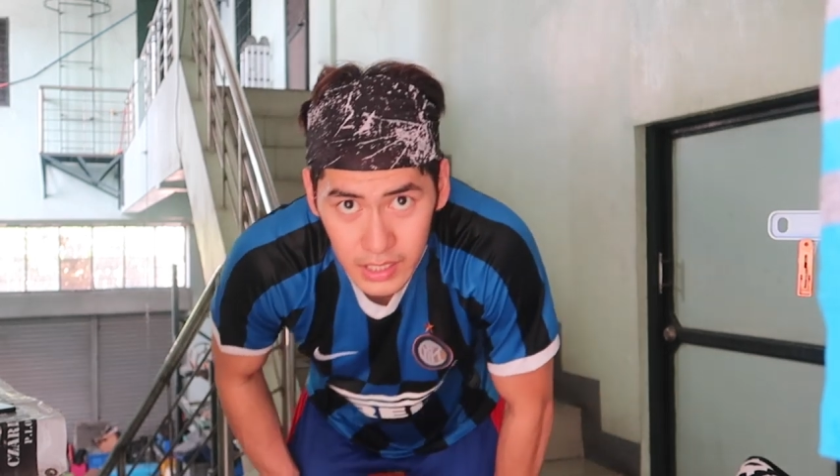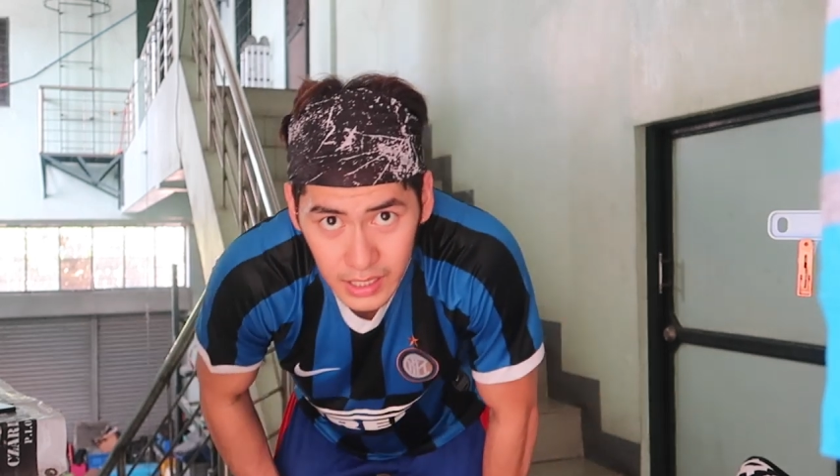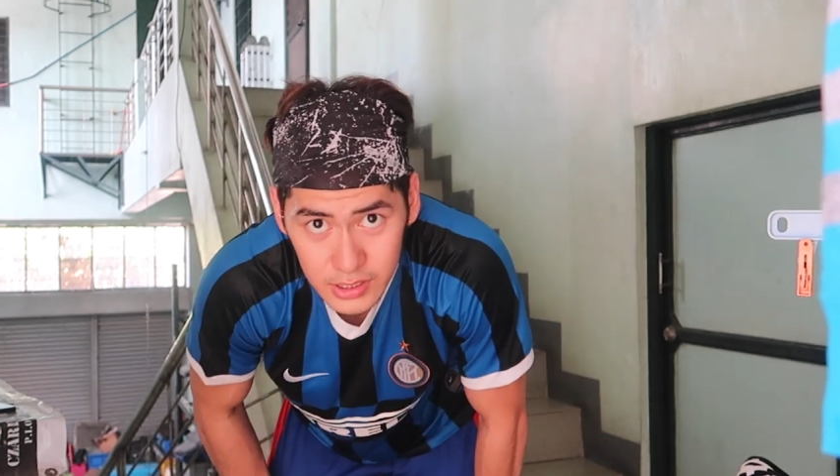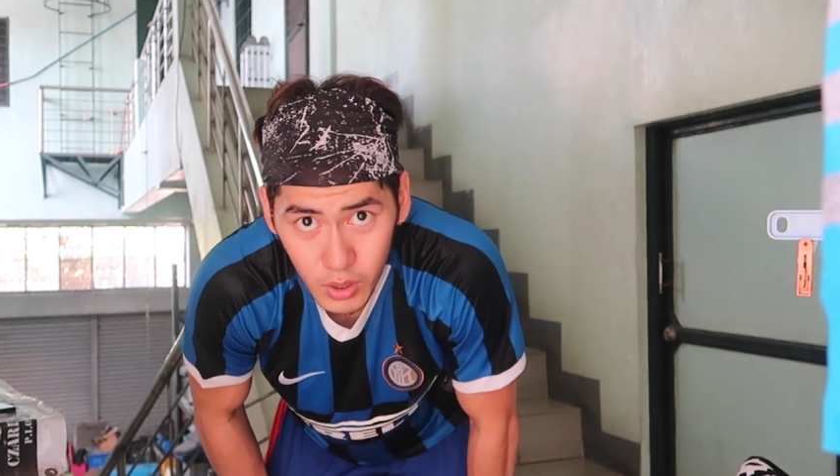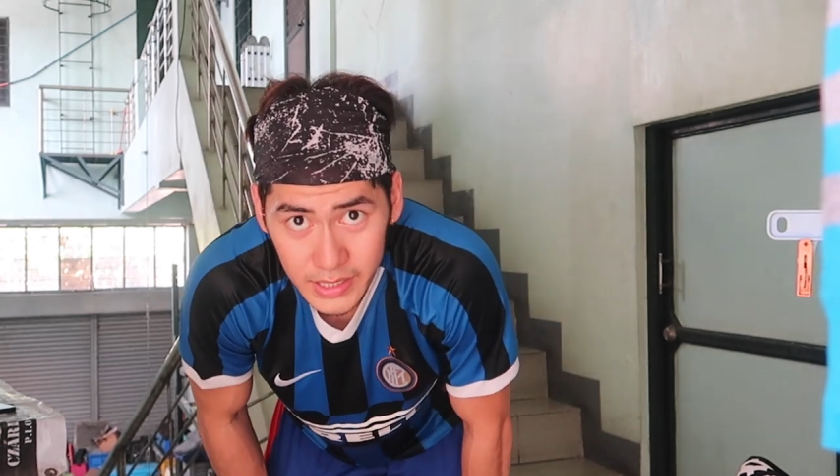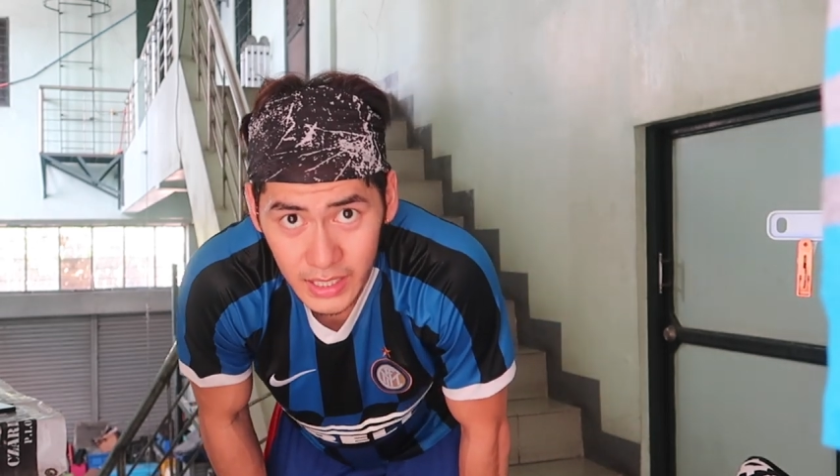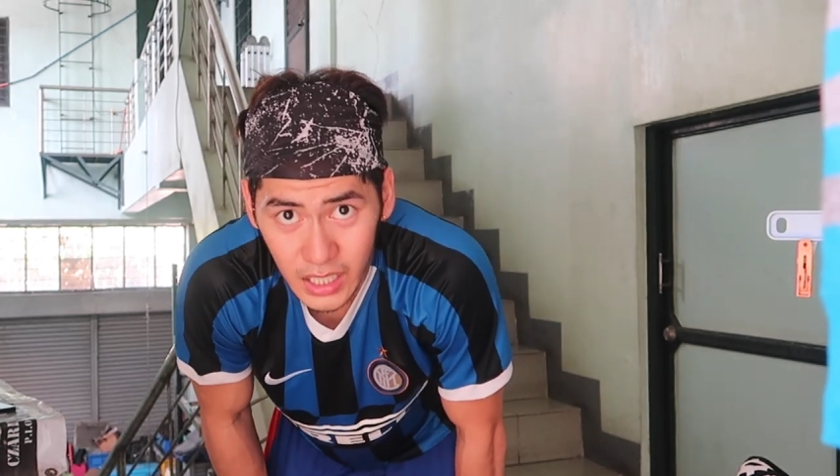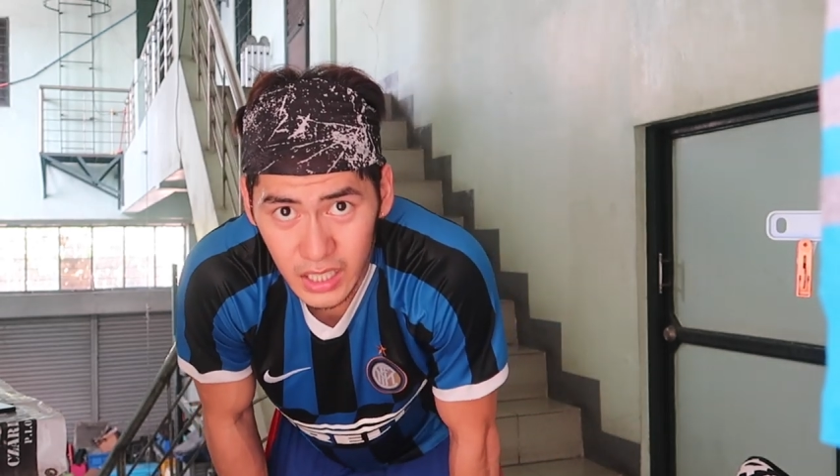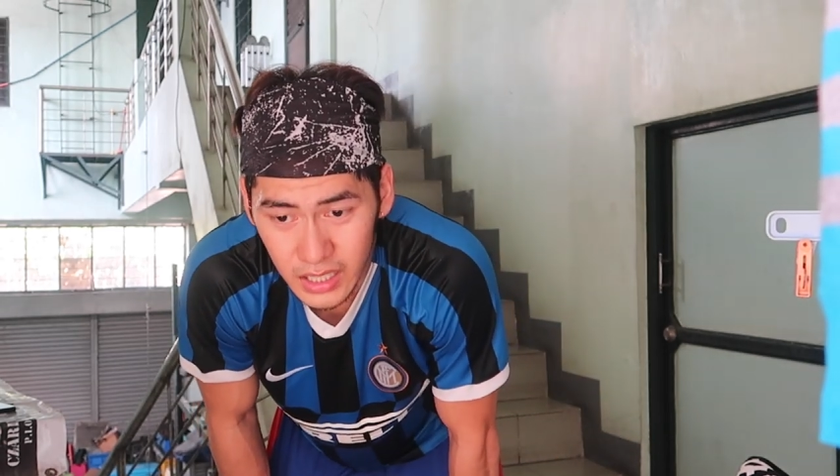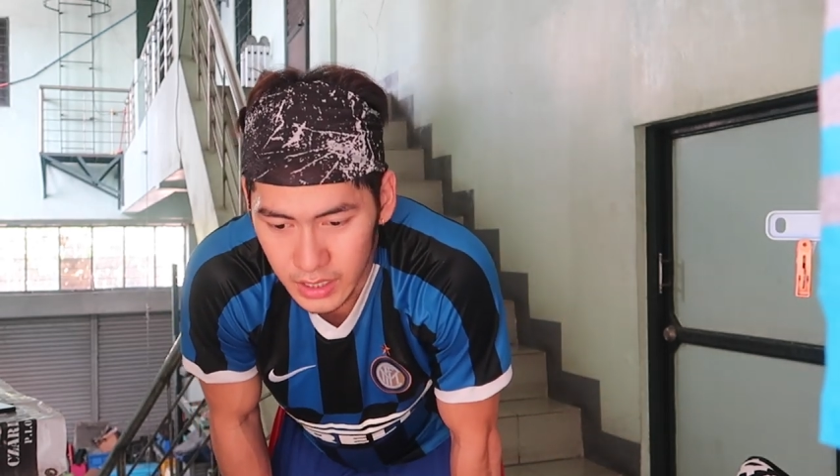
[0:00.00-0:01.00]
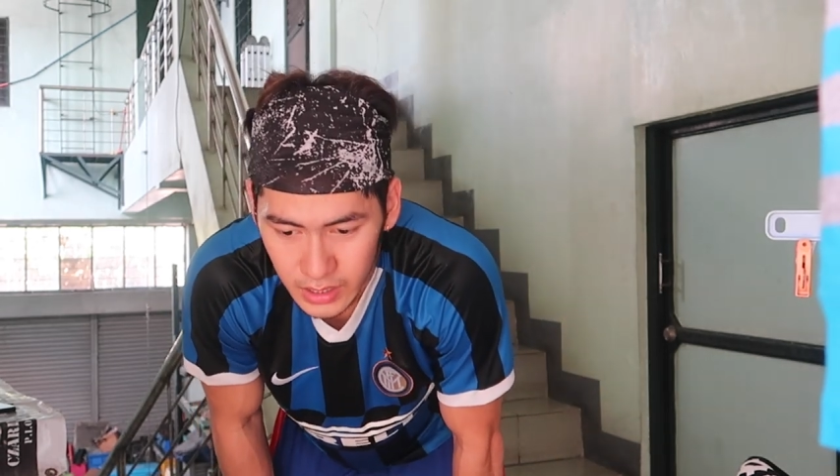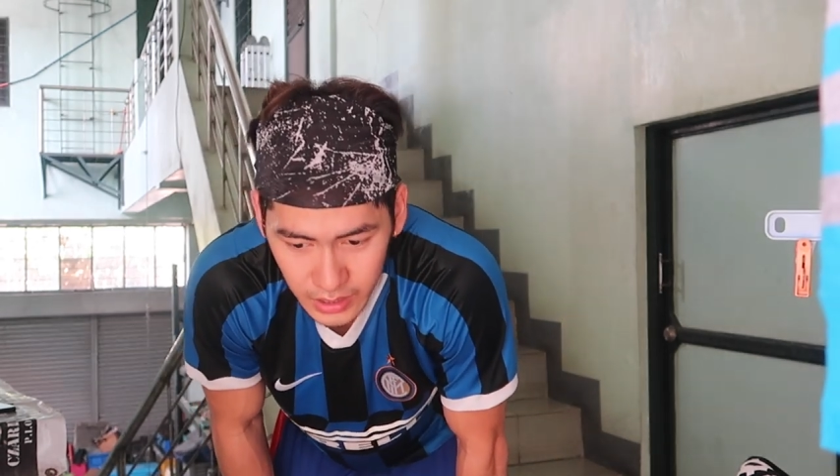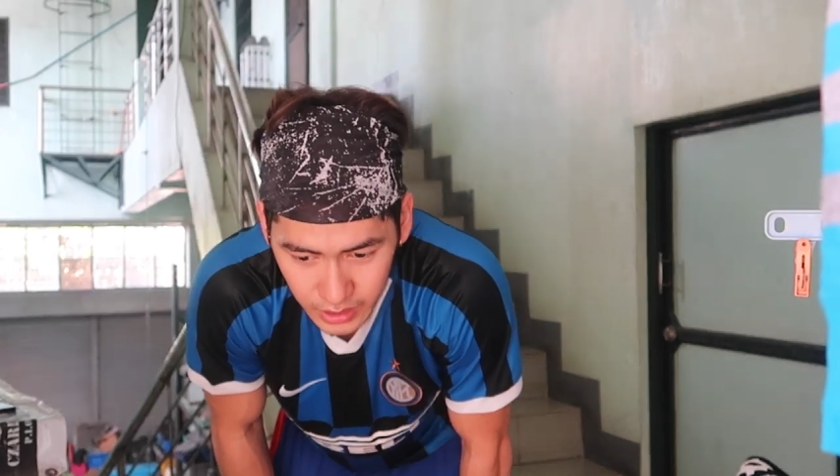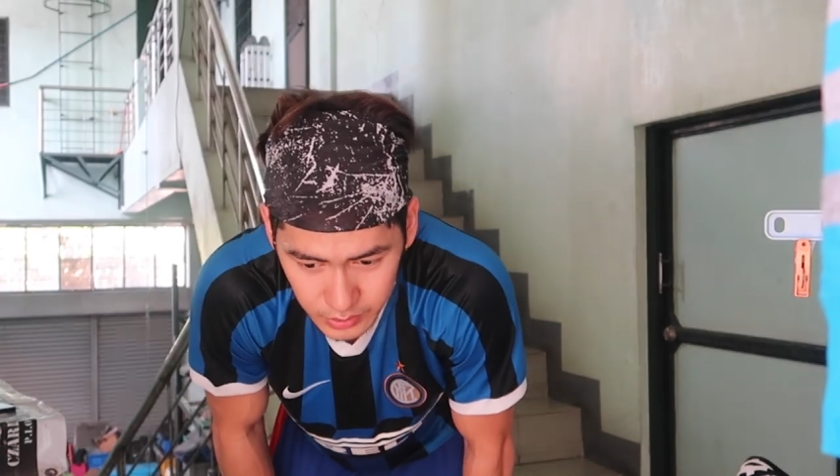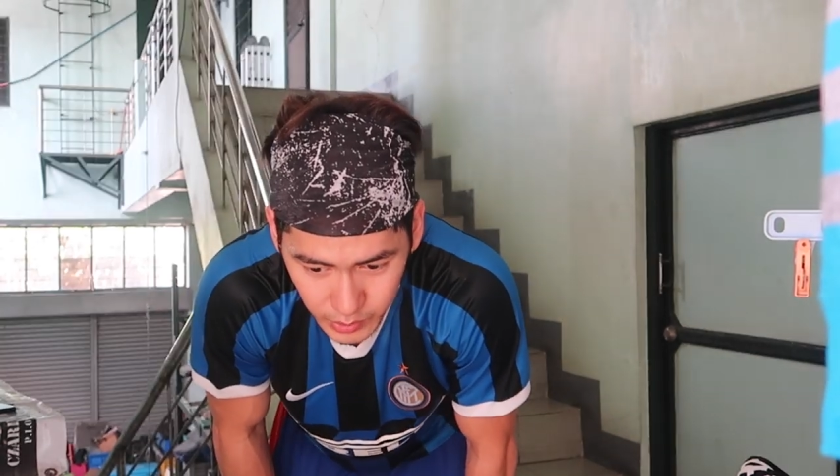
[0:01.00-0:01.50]
last one now.
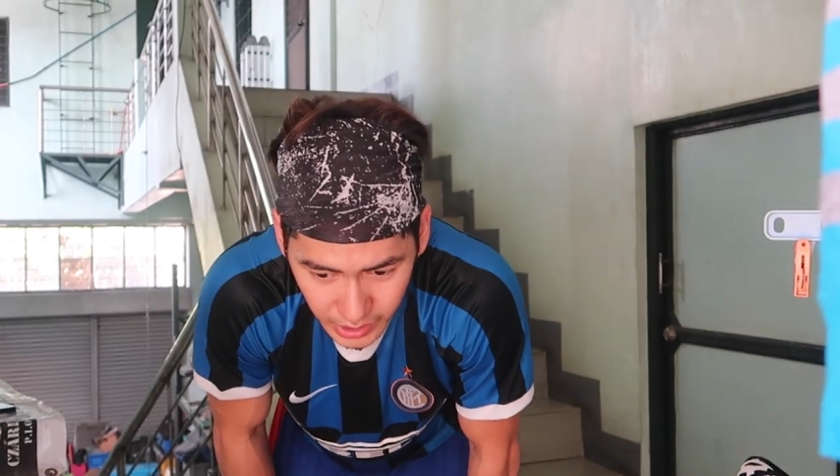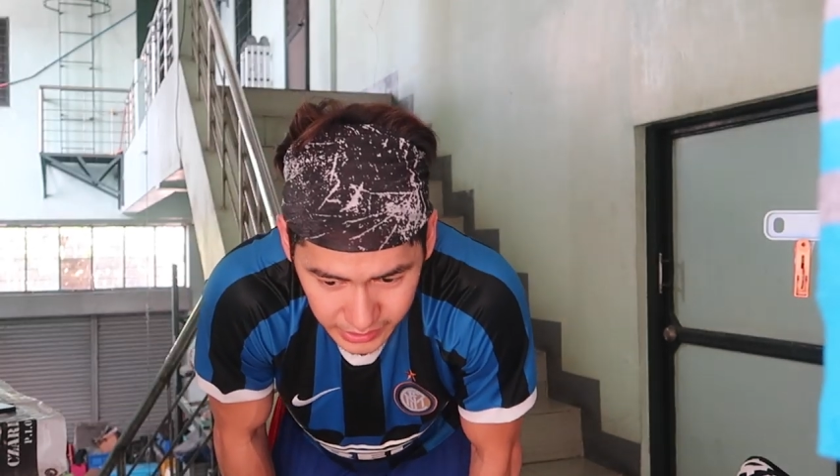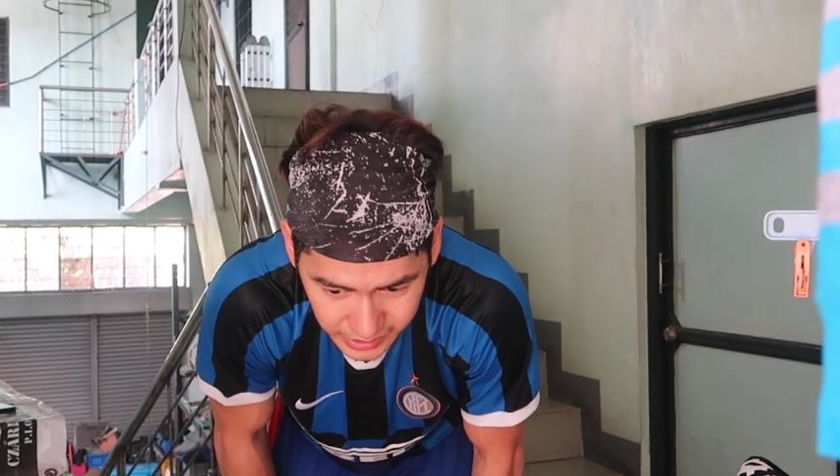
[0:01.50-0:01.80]
And we are